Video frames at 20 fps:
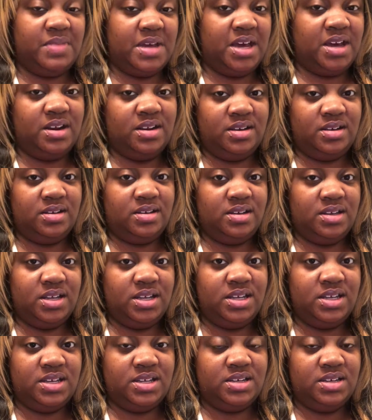about it.
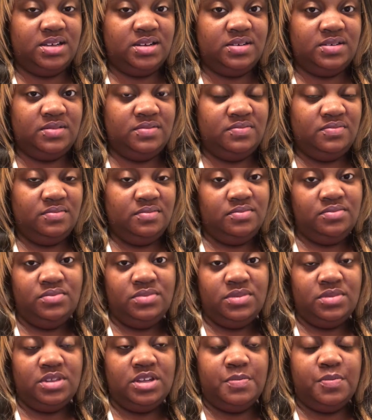And
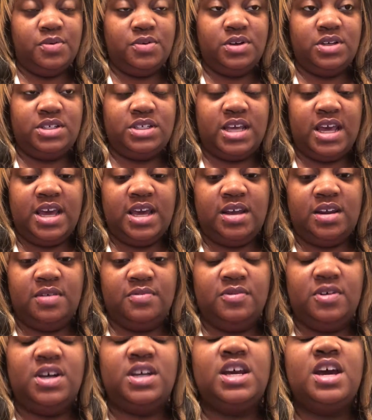the points add up.
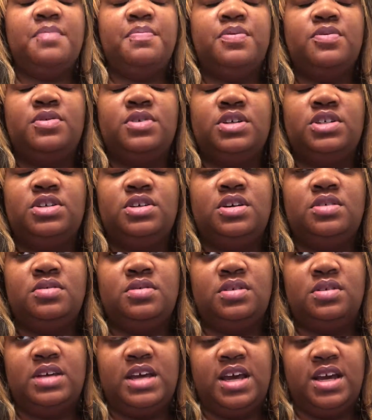No, not points. You
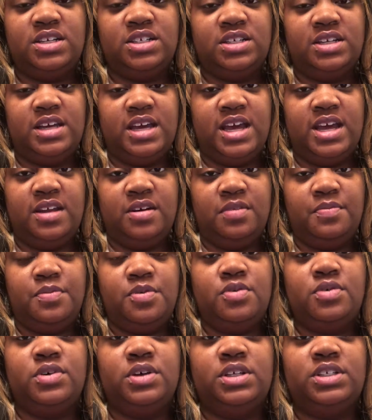don't actually add up
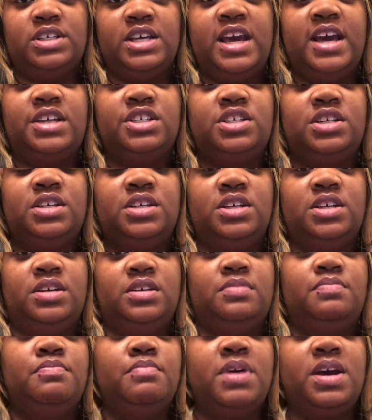points.
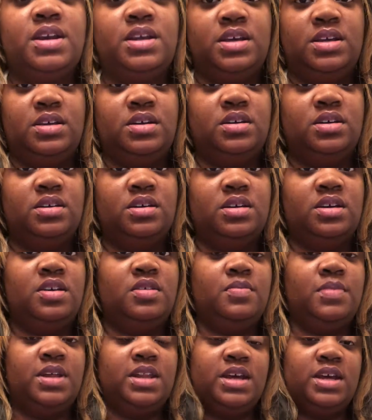Actually, money
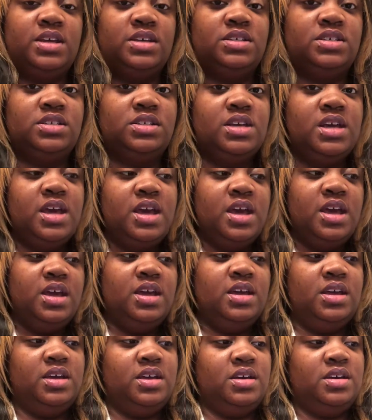accumulates.
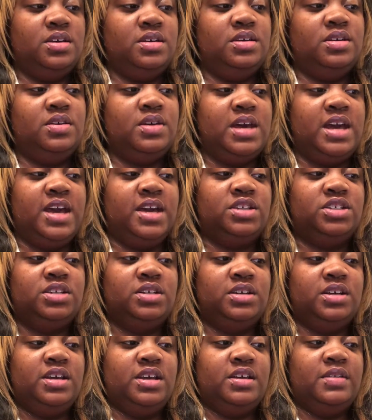And you can
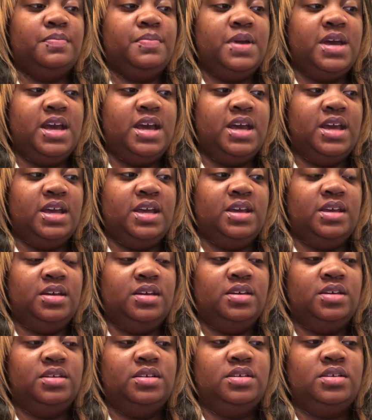actually get
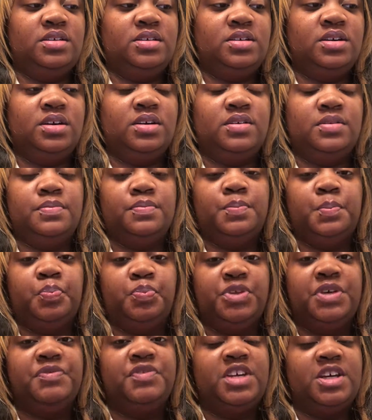paid
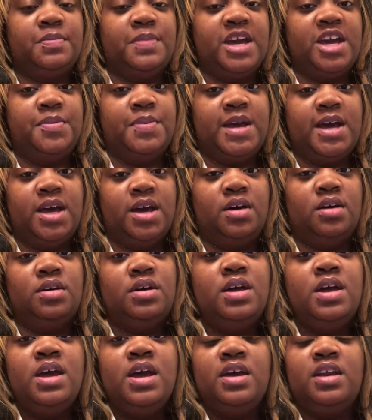via PayPal.
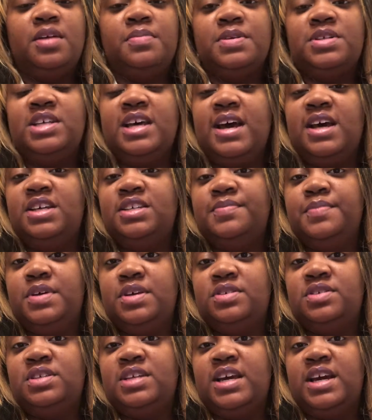Now, besides
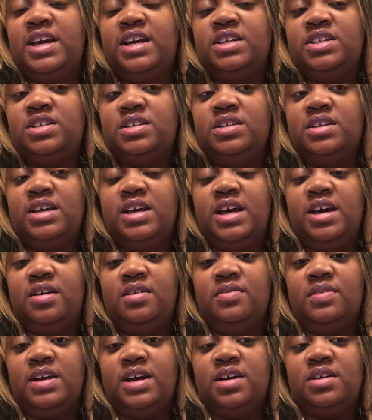music, they actually
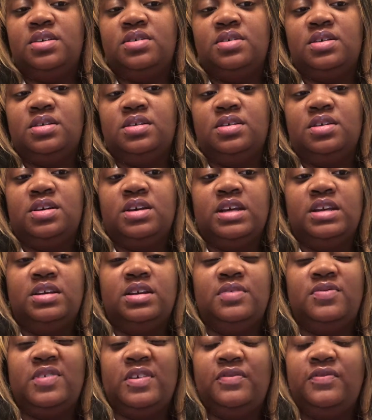have, like, you can look at
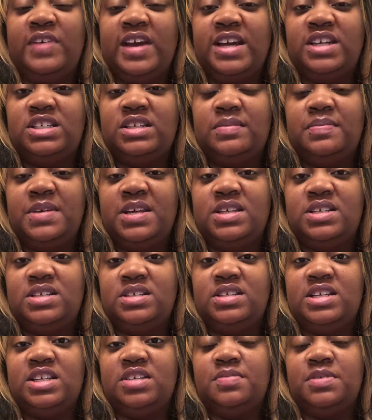different fashion
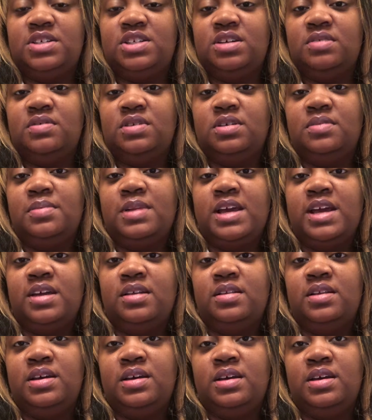pieces that's been showing up
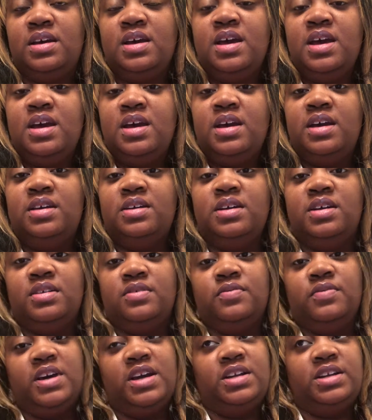lately. And you get
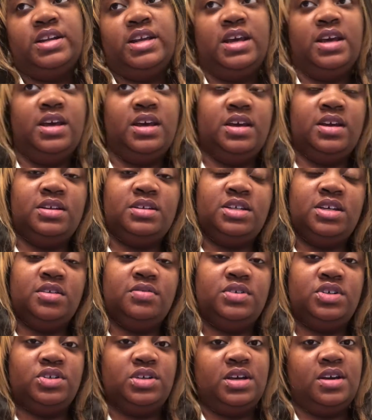to rate that, tell
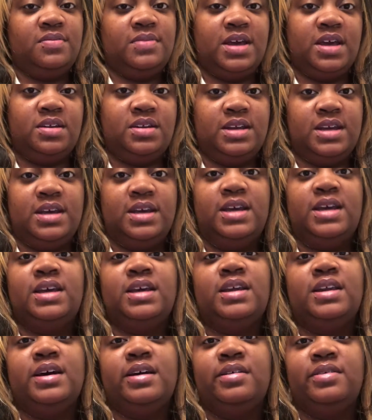what you think about
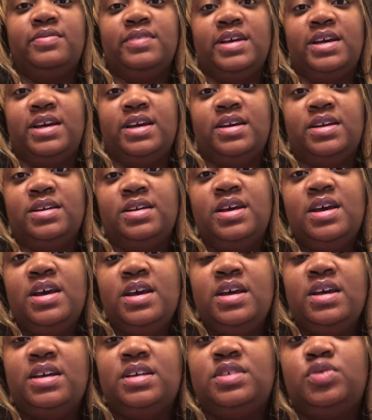that, and all of that.
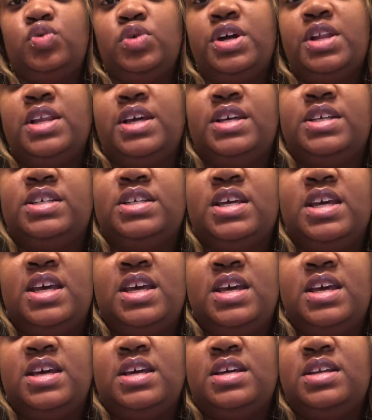As well as
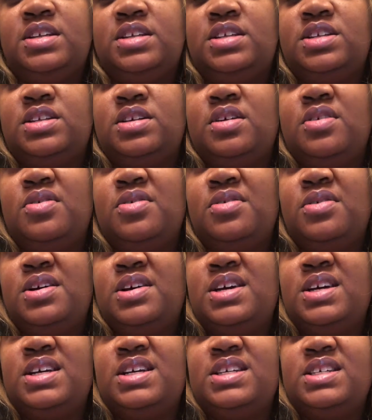kid
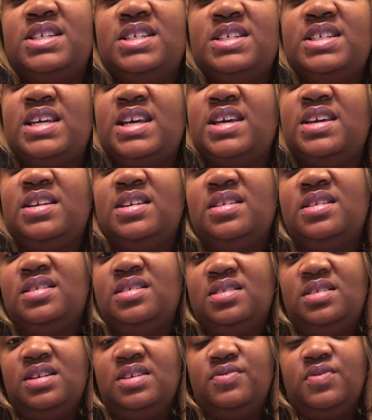toys
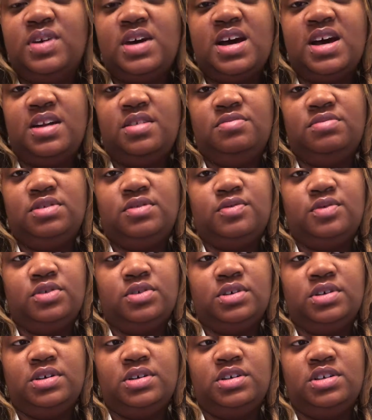and different items
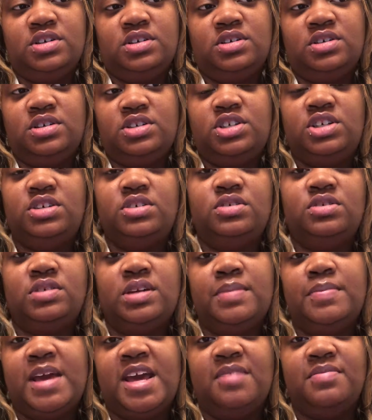for
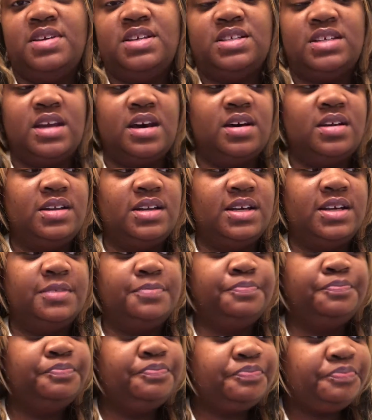children, babies, and all of
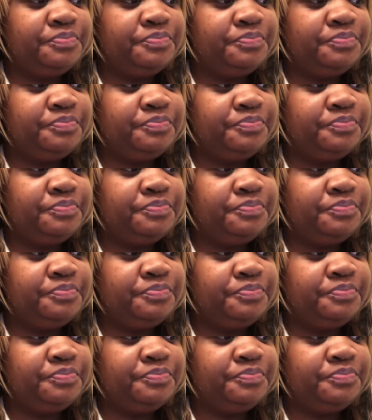that.